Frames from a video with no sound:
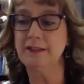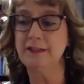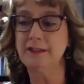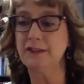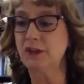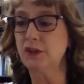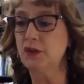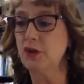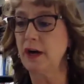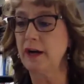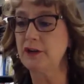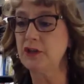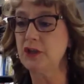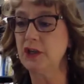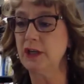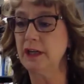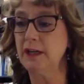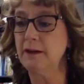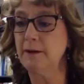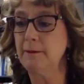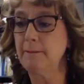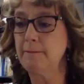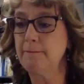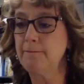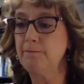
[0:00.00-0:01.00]

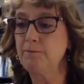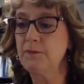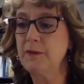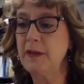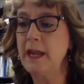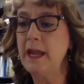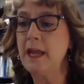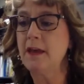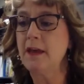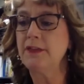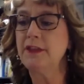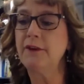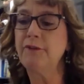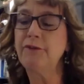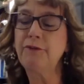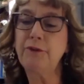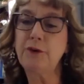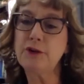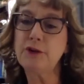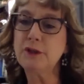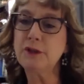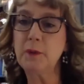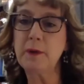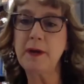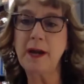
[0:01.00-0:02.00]
instruction. The
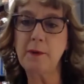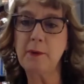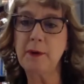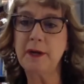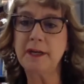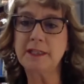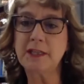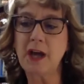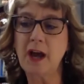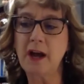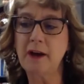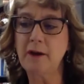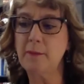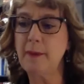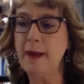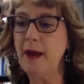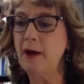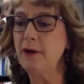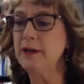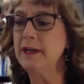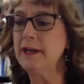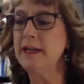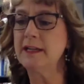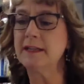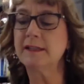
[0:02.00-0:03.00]
first one I want to talk
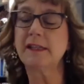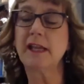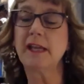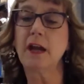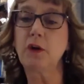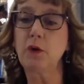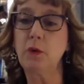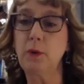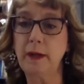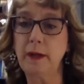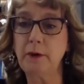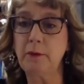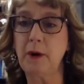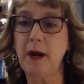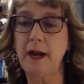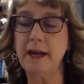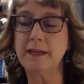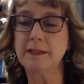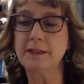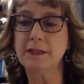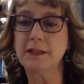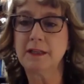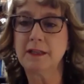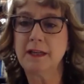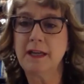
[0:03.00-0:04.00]
about is a quick
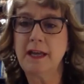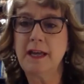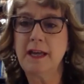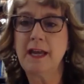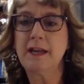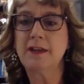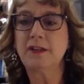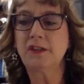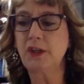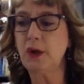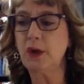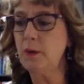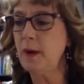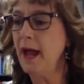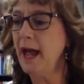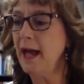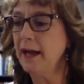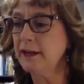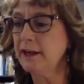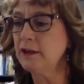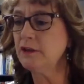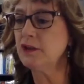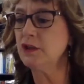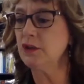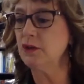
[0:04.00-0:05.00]
write. So how
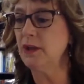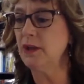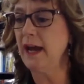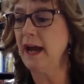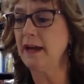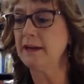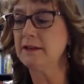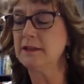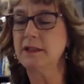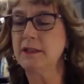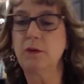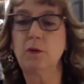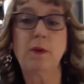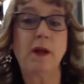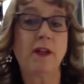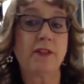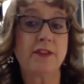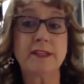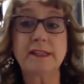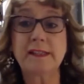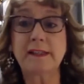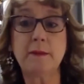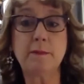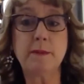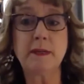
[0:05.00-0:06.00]
do you do that? Well,
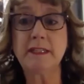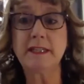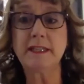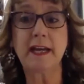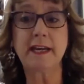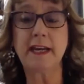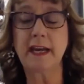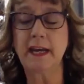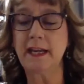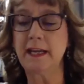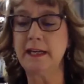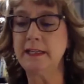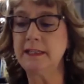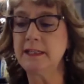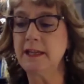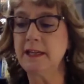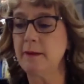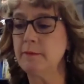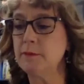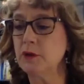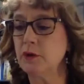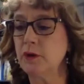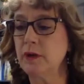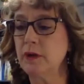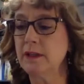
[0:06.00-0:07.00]
this can be done at any
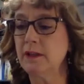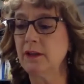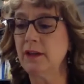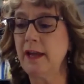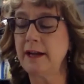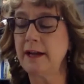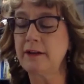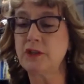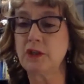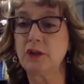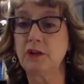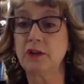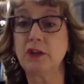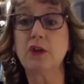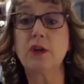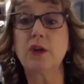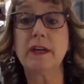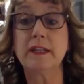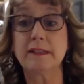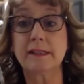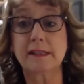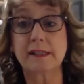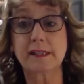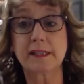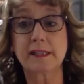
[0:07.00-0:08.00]
time during the lecture. You
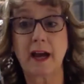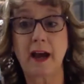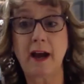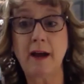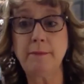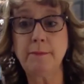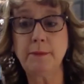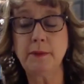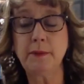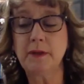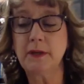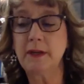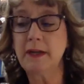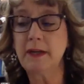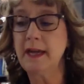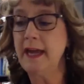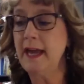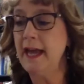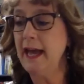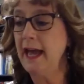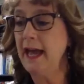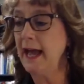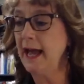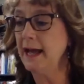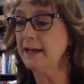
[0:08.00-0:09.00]
can stop,
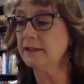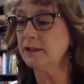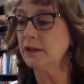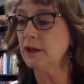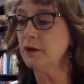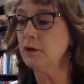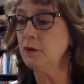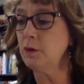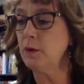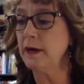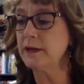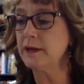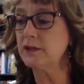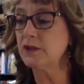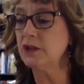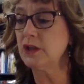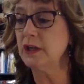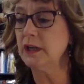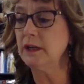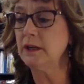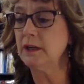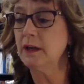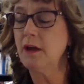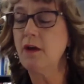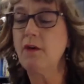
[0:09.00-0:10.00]
ask a
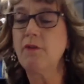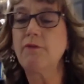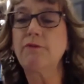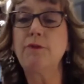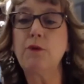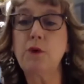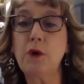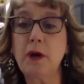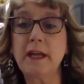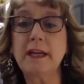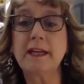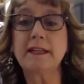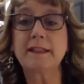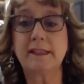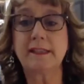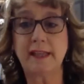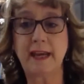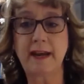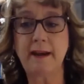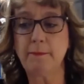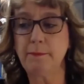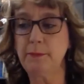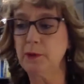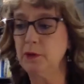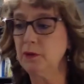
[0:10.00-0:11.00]
question. For
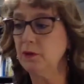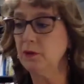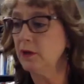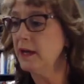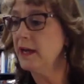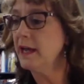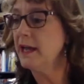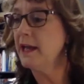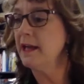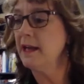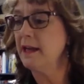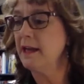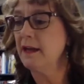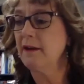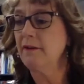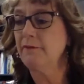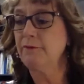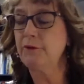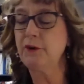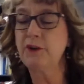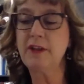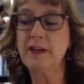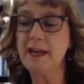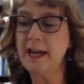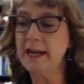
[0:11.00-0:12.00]
example,
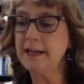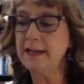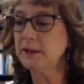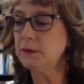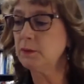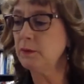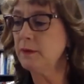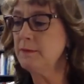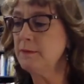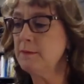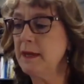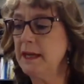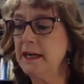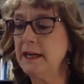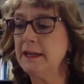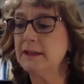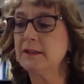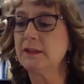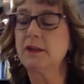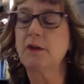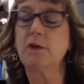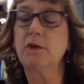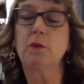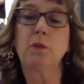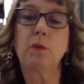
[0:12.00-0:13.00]
for the next 3
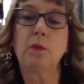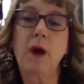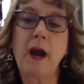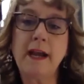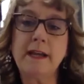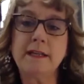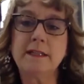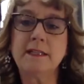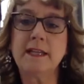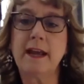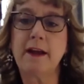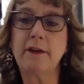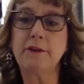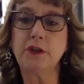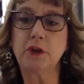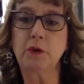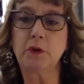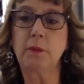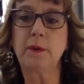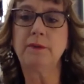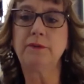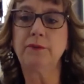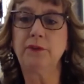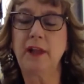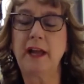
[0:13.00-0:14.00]
minutes, write down your
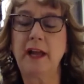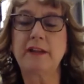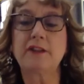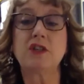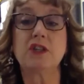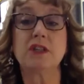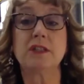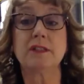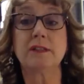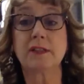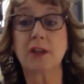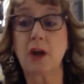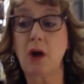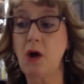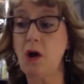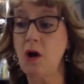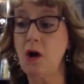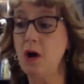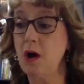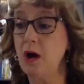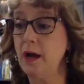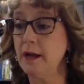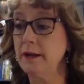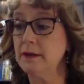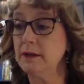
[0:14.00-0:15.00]
reflections
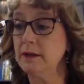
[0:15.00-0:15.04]
on.